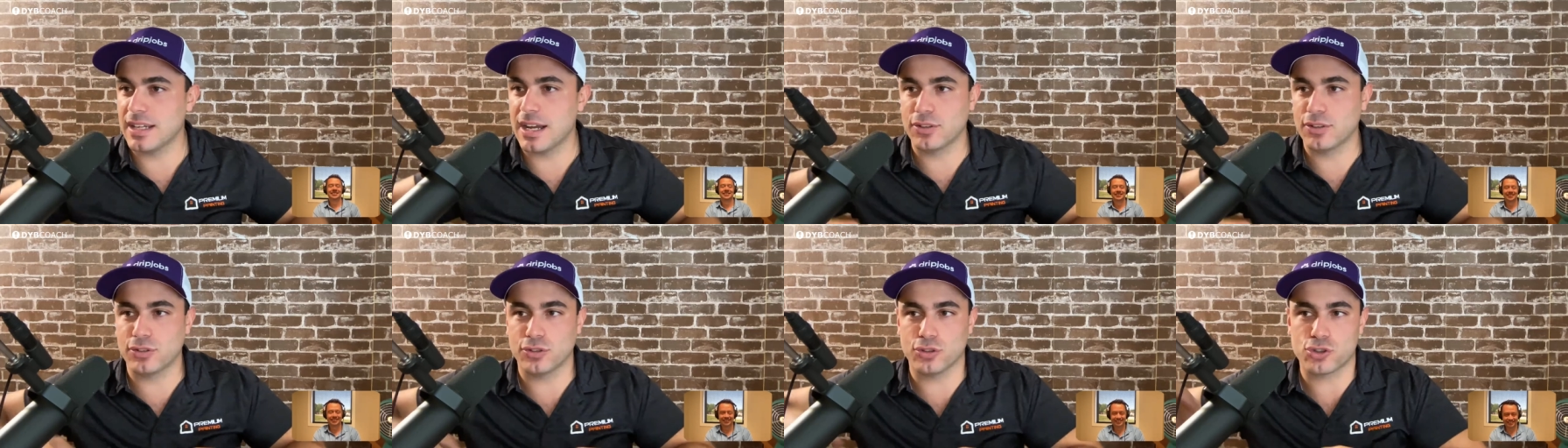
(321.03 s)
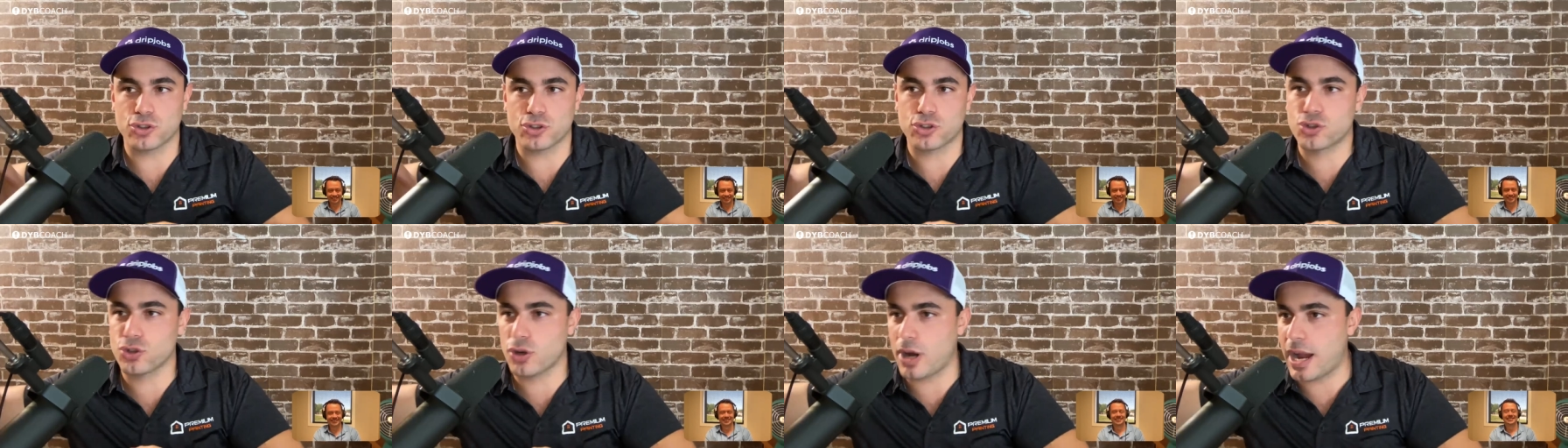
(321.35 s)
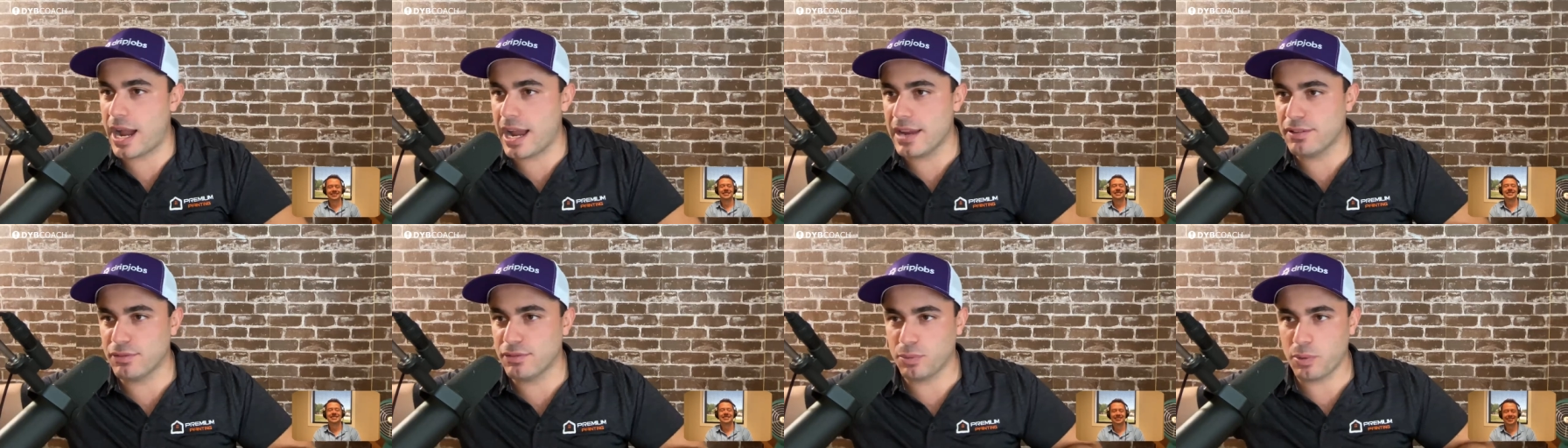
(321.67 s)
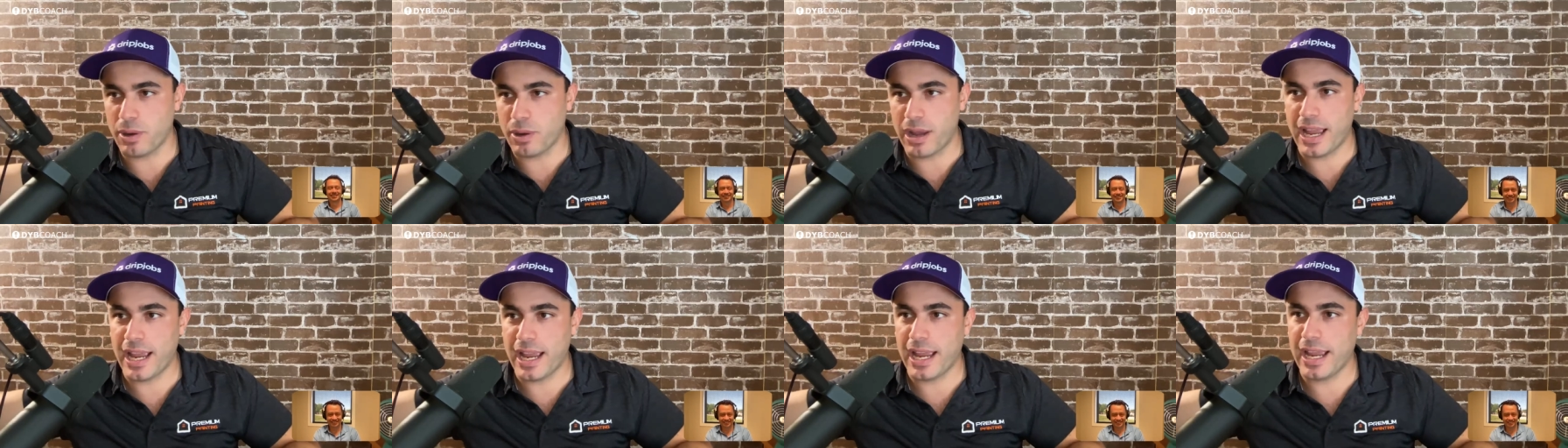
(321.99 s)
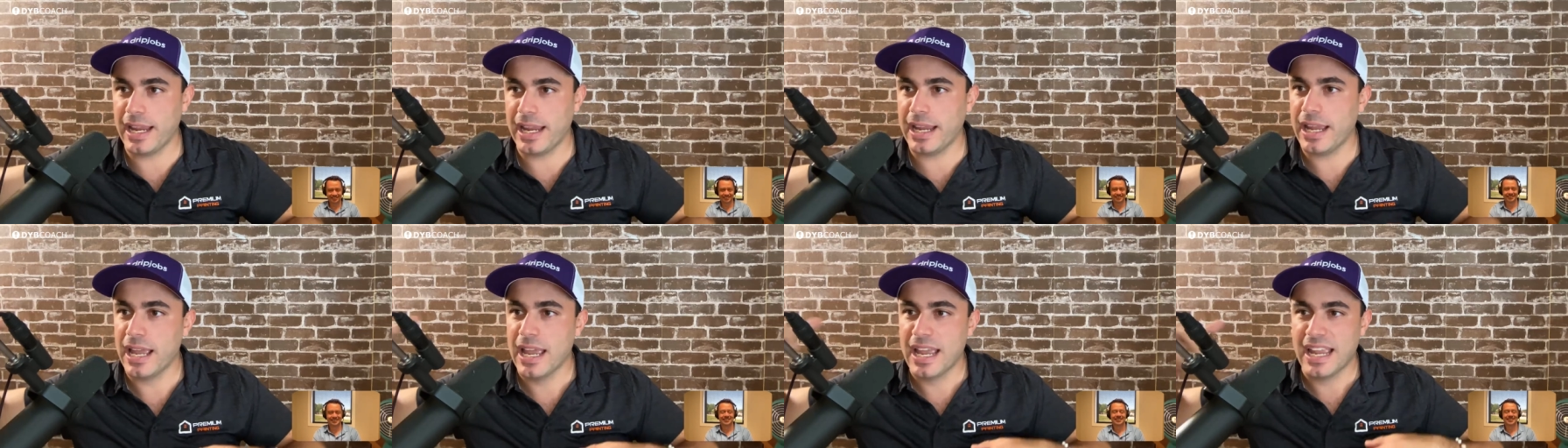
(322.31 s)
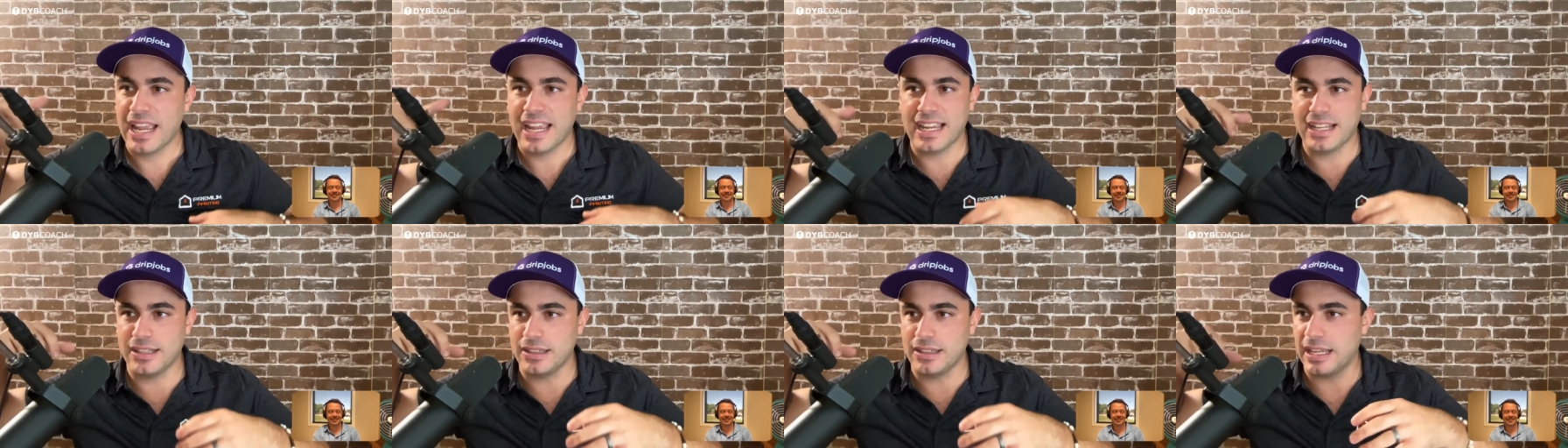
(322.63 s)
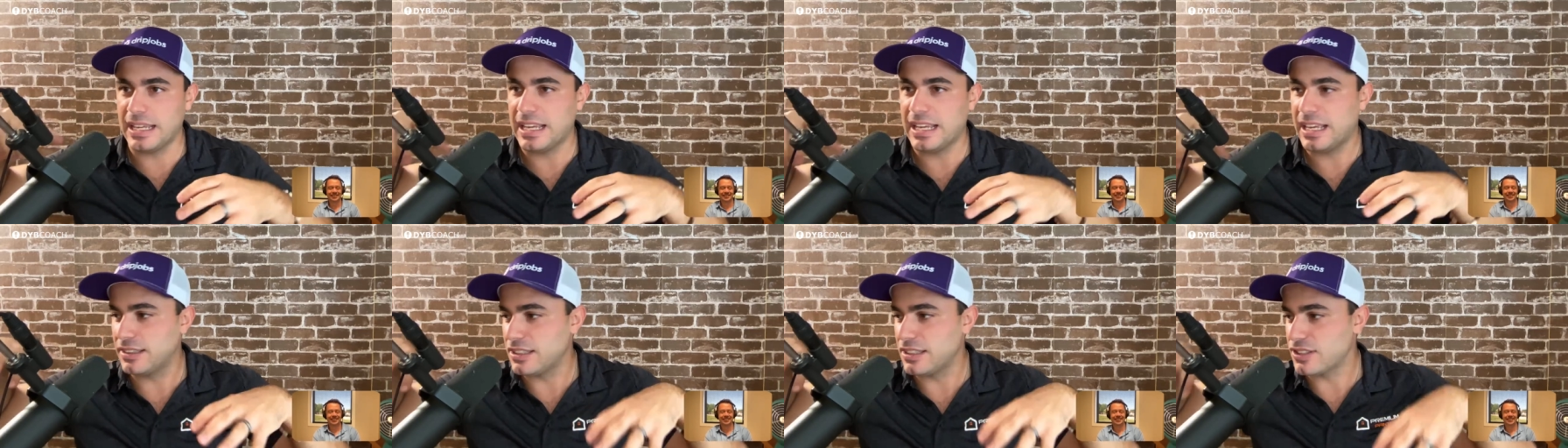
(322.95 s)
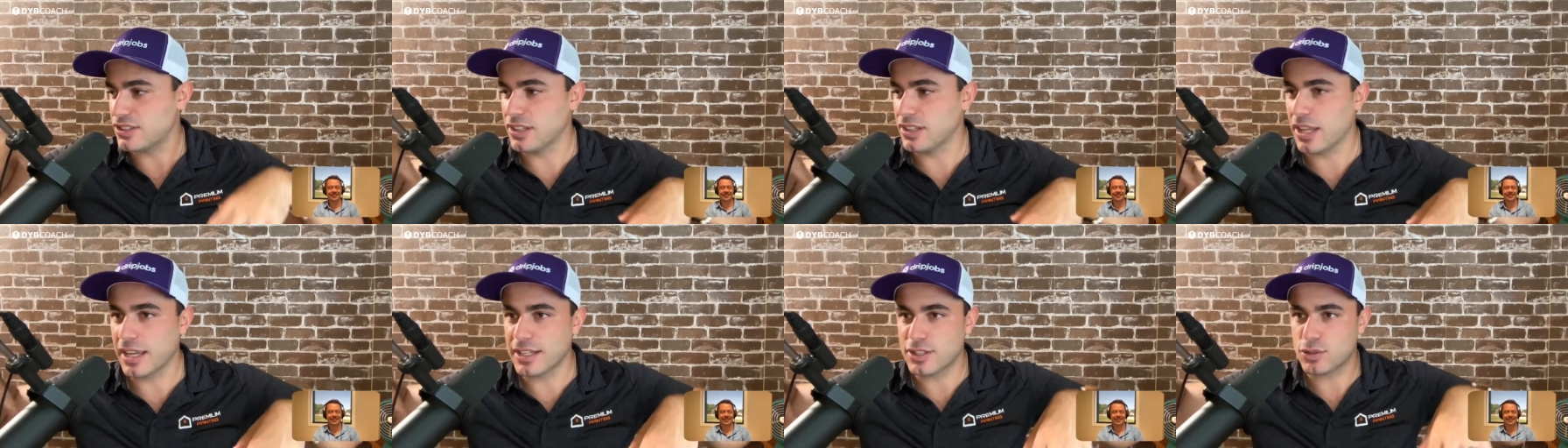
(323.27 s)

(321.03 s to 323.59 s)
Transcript: gun on his driveway, and he had this nice